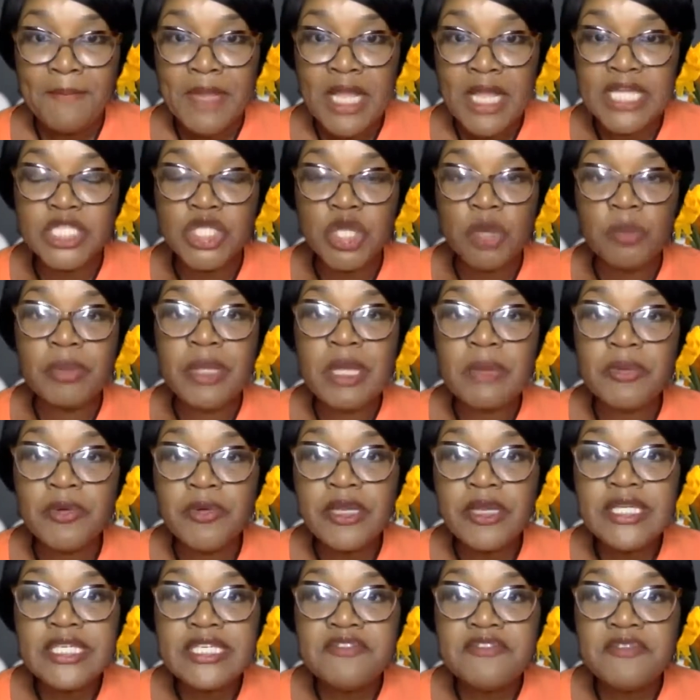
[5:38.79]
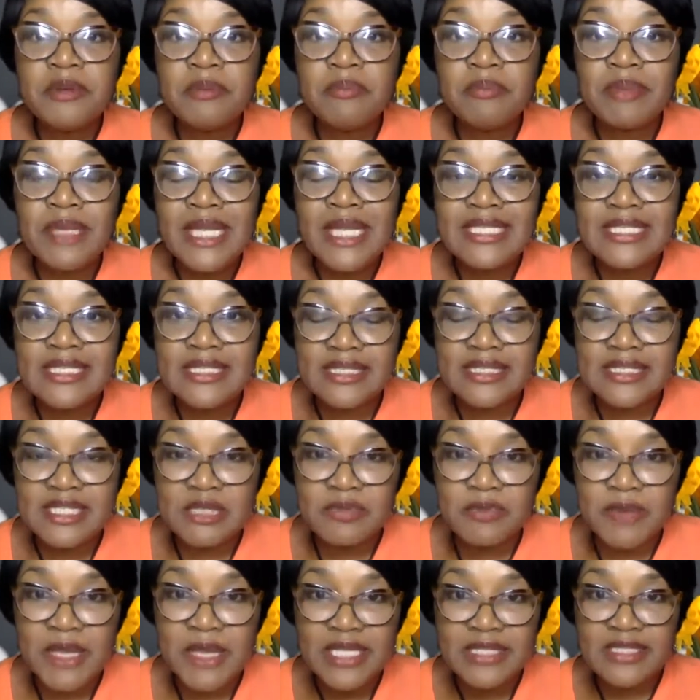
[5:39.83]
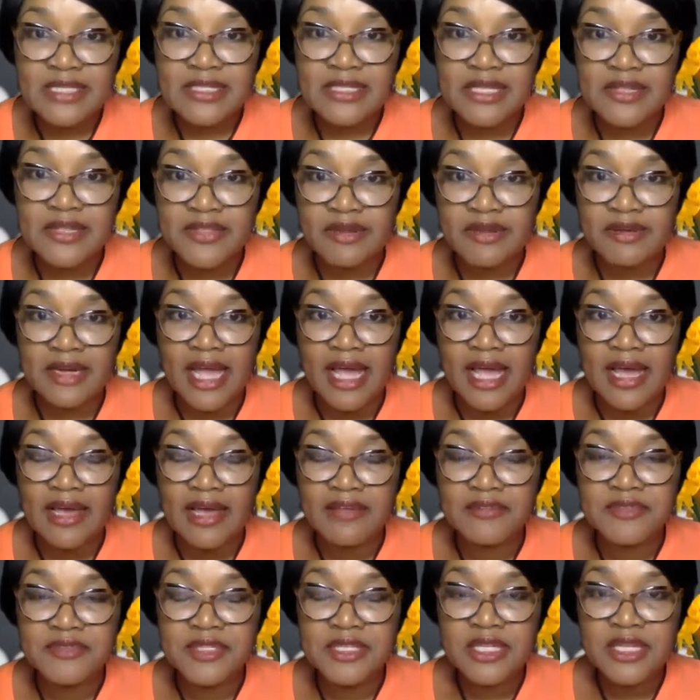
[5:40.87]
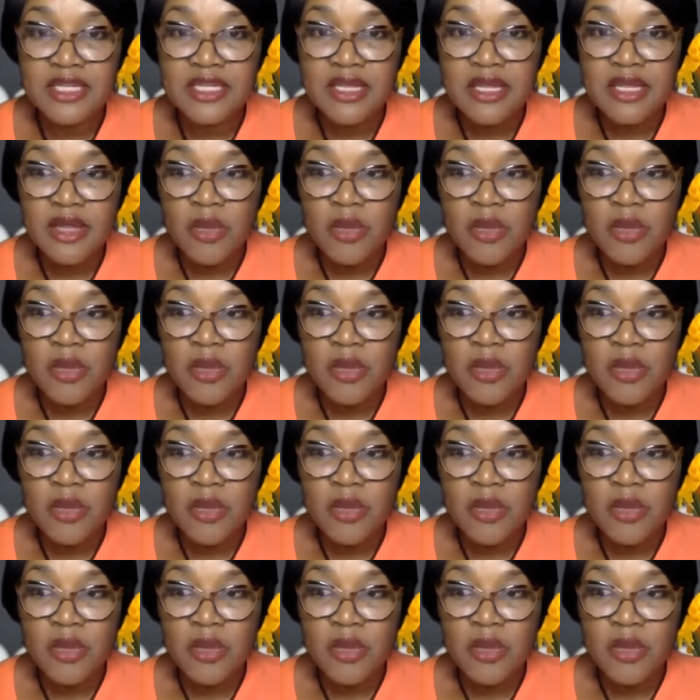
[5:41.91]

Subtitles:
And so people are in different places and spaces in their lives.